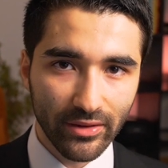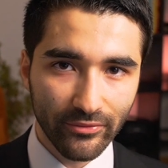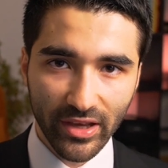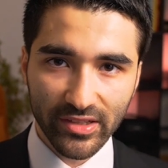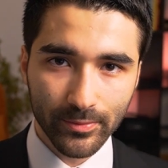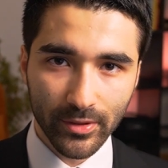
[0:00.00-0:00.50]

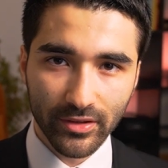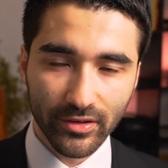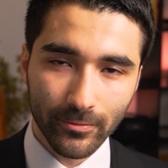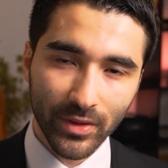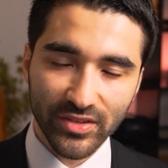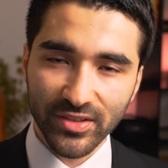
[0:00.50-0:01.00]

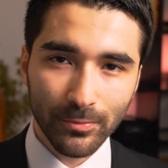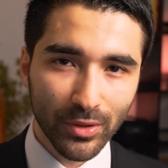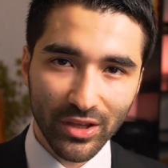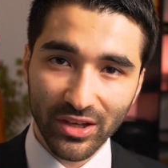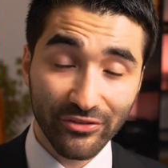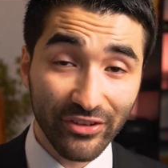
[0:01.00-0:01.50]
investments. A
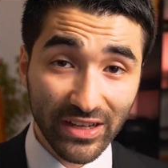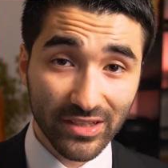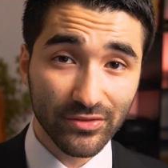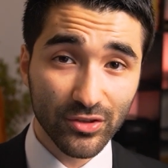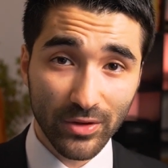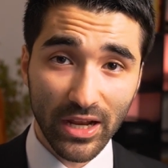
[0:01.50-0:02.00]
simple and
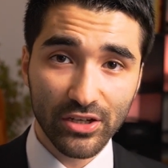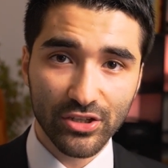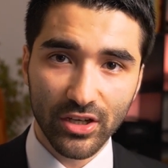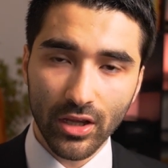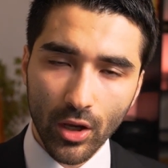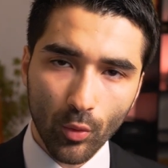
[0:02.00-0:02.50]
effective
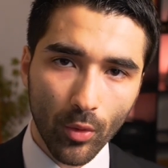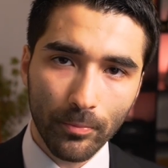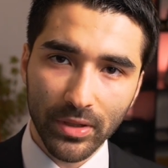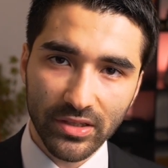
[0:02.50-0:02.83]
strategy would be